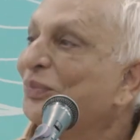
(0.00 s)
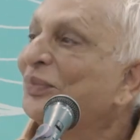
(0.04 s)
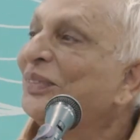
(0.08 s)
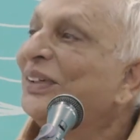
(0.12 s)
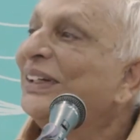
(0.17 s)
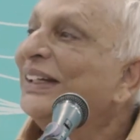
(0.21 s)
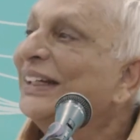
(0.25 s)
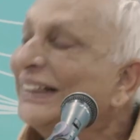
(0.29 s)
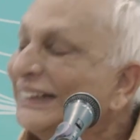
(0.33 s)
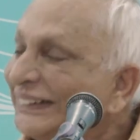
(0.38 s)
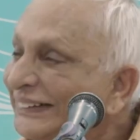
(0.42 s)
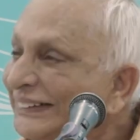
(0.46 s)

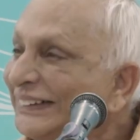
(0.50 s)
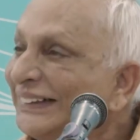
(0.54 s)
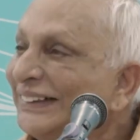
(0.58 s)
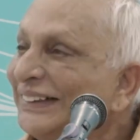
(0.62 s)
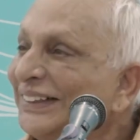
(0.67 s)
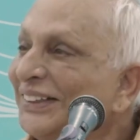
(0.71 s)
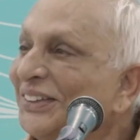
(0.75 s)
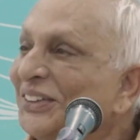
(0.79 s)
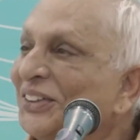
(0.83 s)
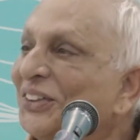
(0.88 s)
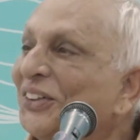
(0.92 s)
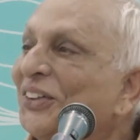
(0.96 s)

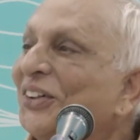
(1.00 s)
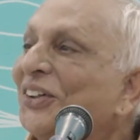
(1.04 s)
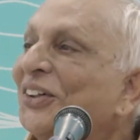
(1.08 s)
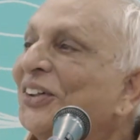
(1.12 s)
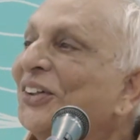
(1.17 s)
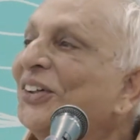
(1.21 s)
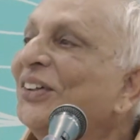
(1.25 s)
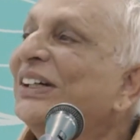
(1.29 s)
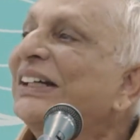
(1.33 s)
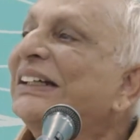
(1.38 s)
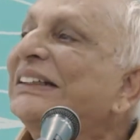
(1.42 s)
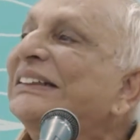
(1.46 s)
Letting
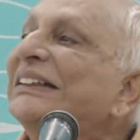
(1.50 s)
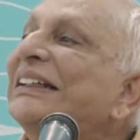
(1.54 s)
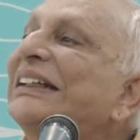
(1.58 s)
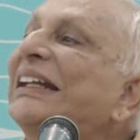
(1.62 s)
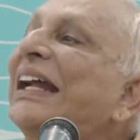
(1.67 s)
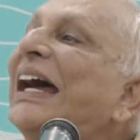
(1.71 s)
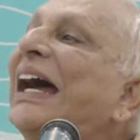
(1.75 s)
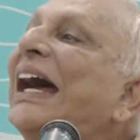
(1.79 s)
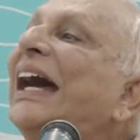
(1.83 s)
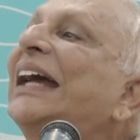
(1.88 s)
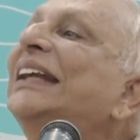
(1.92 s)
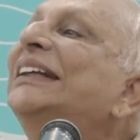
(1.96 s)
go is
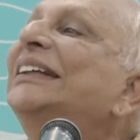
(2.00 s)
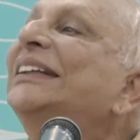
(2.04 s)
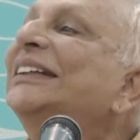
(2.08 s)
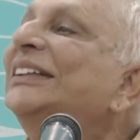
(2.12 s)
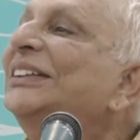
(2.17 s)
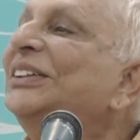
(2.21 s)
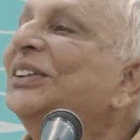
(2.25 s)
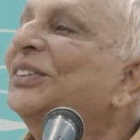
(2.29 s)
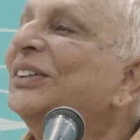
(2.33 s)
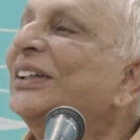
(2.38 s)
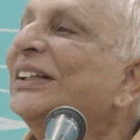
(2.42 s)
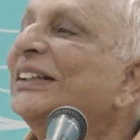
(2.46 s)
an
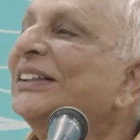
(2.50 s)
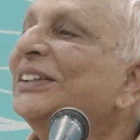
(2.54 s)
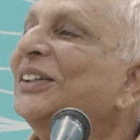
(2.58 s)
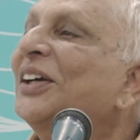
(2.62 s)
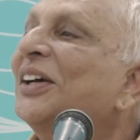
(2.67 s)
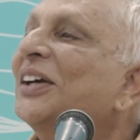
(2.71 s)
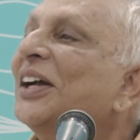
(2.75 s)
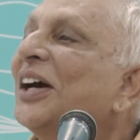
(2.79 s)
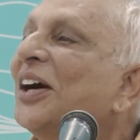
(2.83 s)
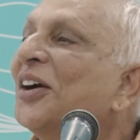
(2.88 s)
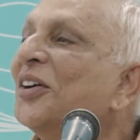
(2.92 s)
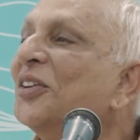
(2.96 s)
attitude, it is
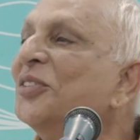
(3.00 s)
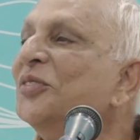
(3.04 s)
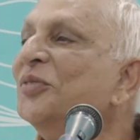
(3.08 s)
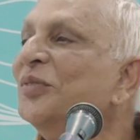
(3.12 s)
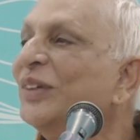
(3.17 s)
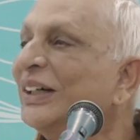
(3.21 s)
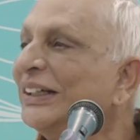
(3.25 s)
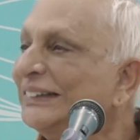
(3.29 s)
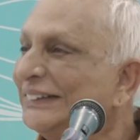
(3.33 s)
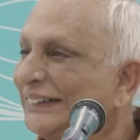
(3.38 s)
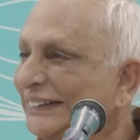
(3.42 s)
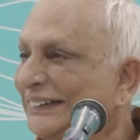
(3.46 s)
not how
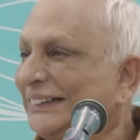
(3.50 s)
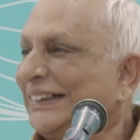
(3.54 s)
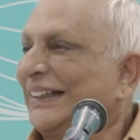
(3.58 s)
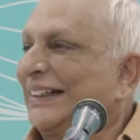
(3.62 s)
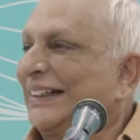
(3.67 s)
much.